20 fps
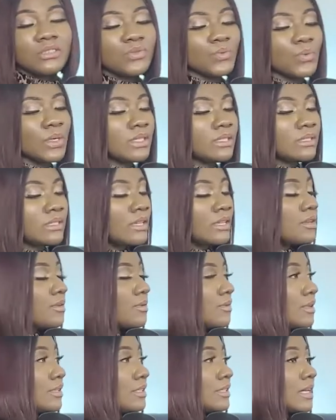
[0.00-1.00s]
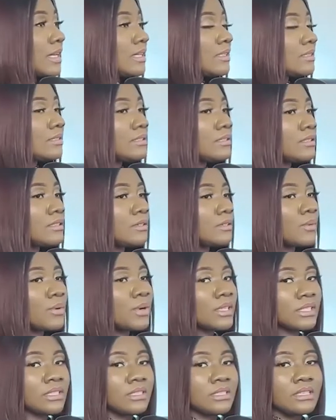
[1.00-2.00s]
were sacred, and
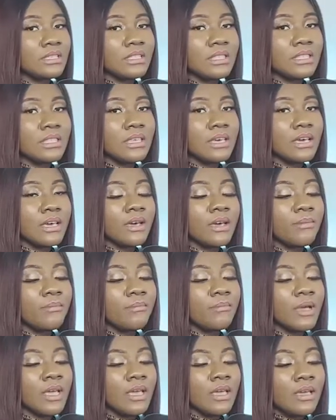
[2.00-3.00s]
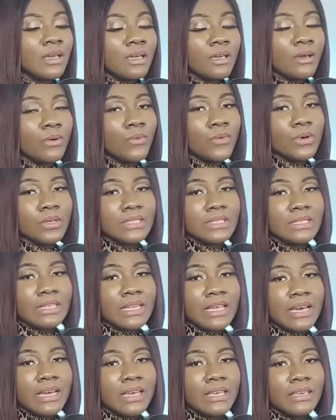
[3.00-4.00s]
questioning them was
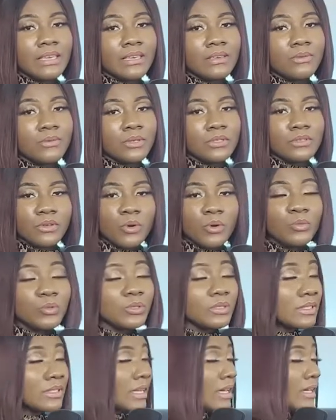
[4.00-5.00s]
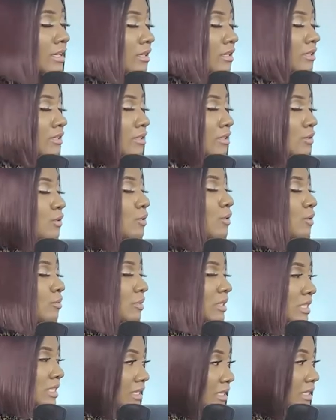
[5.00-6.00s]
almost like you
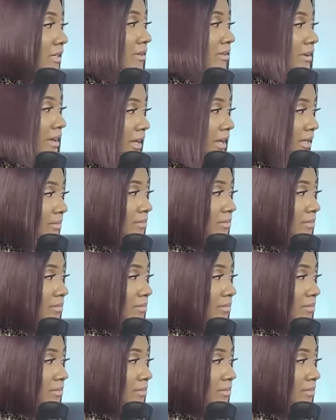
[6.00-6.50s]
committing a crime.